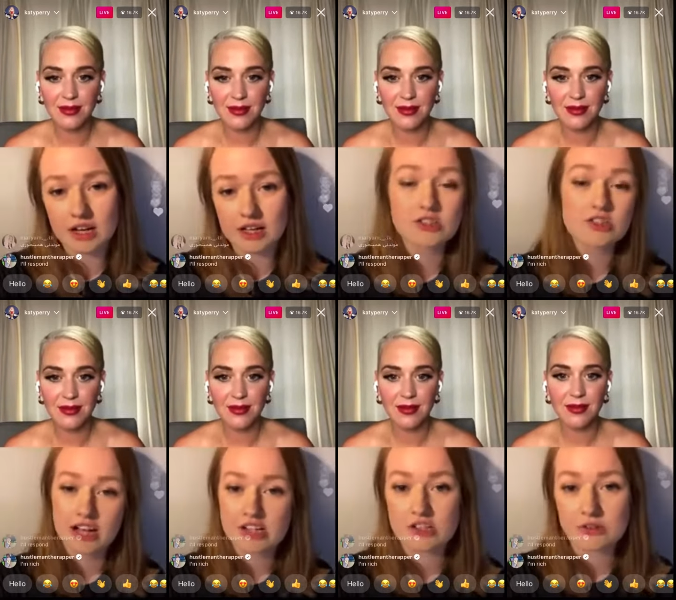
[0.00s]

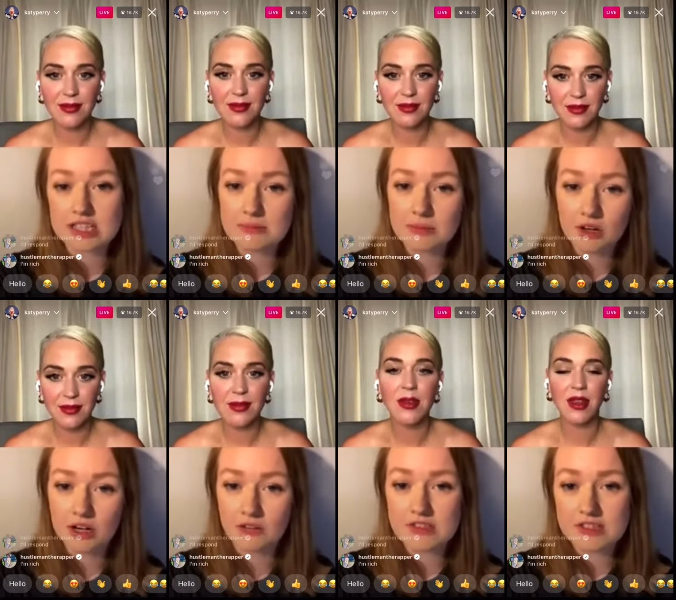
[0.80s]
Speaker 1: international team
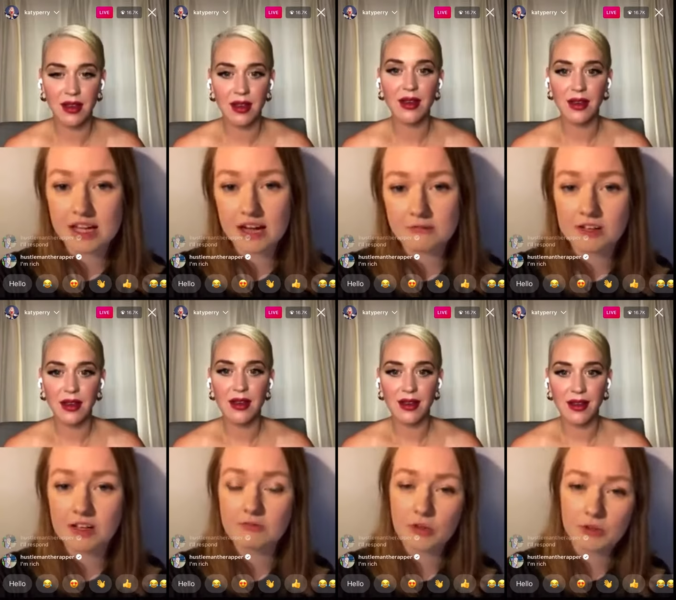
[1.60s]
of staff
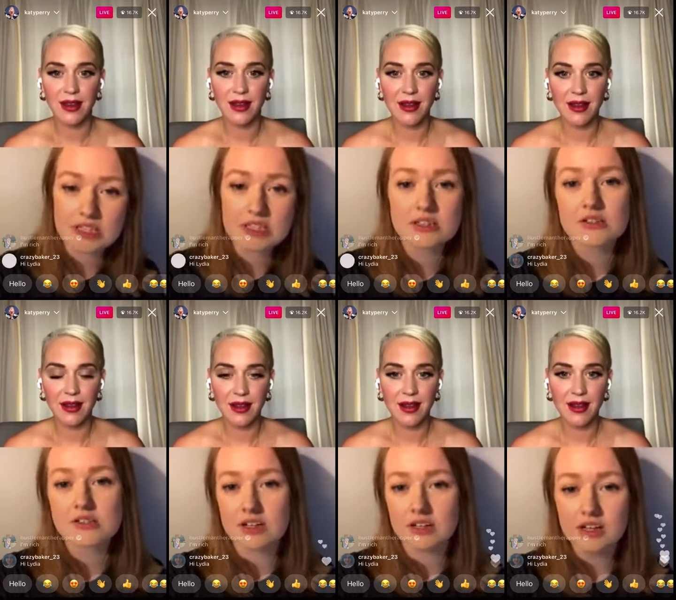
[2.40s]
and volunteers
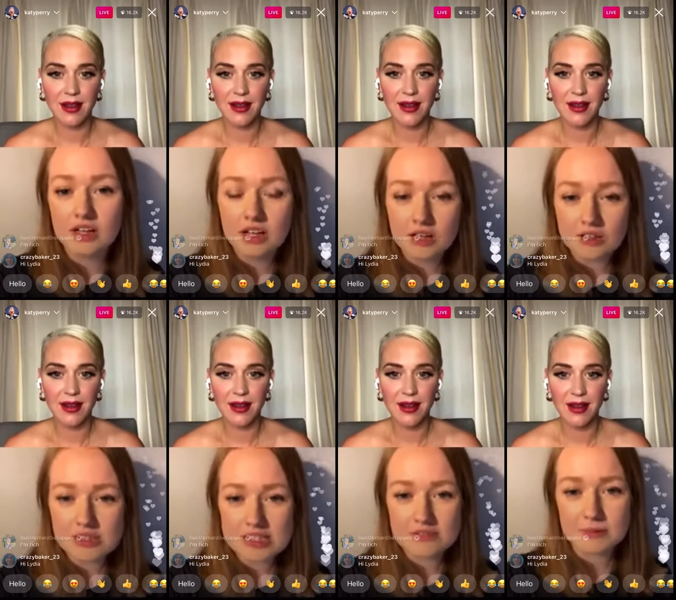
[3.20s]
and lots of
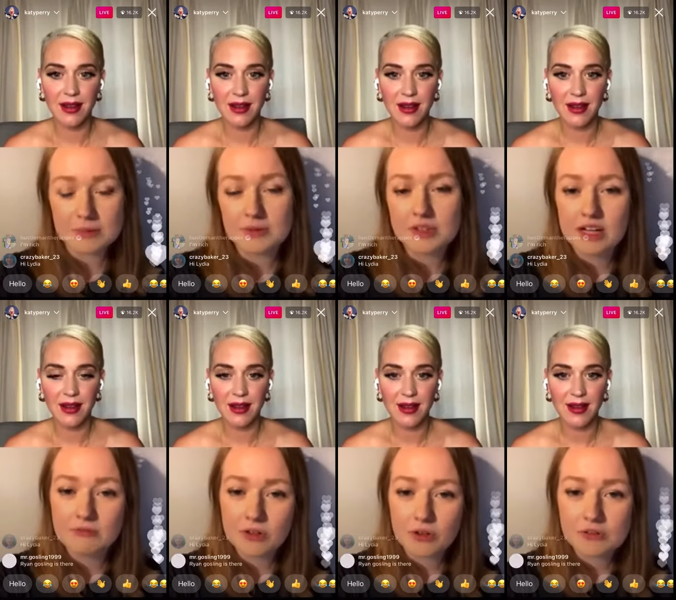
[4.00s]
different people who get
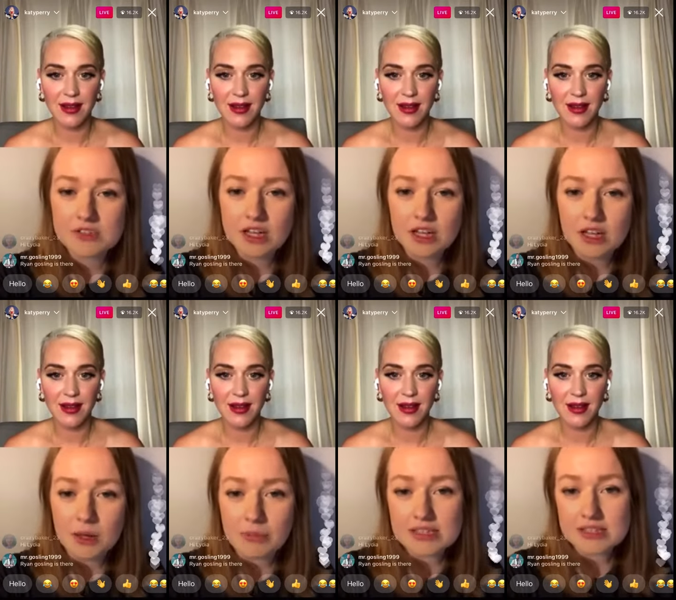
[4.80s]
involved.
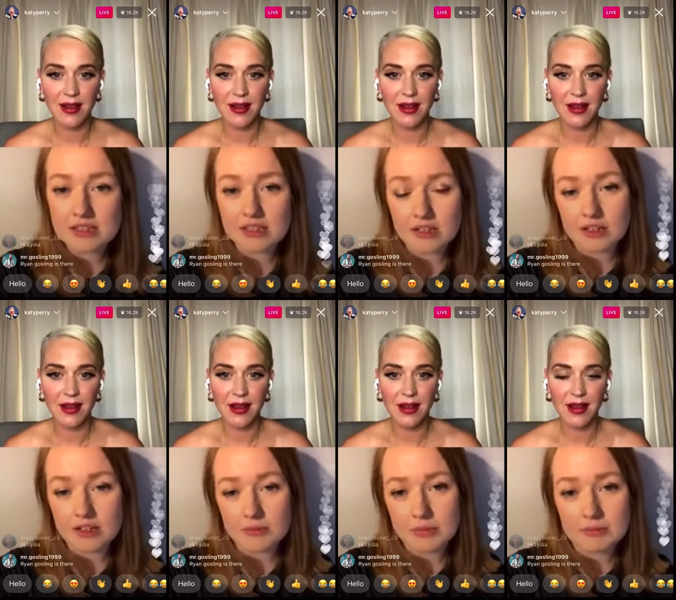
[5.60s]
Basically, our
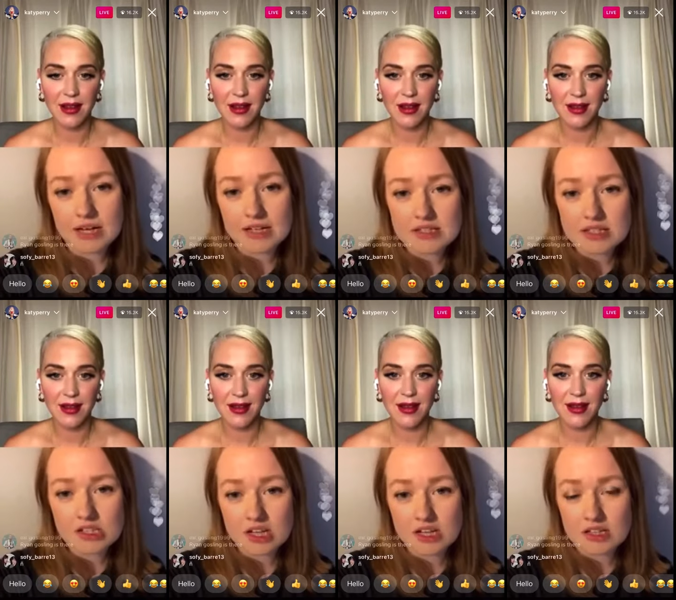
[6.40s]
main message
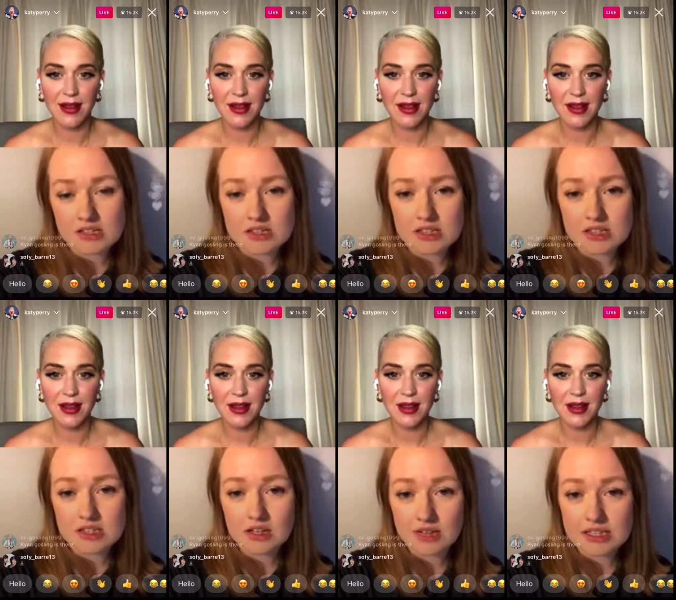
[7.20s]
is to
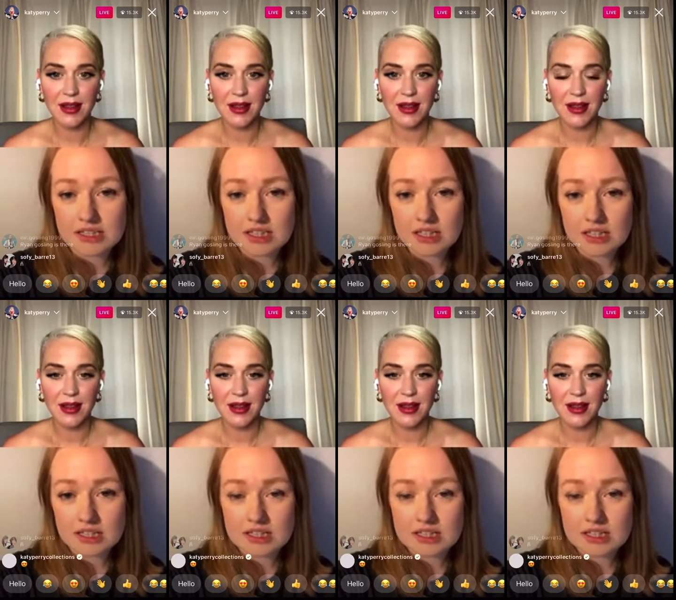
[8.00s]
eradicate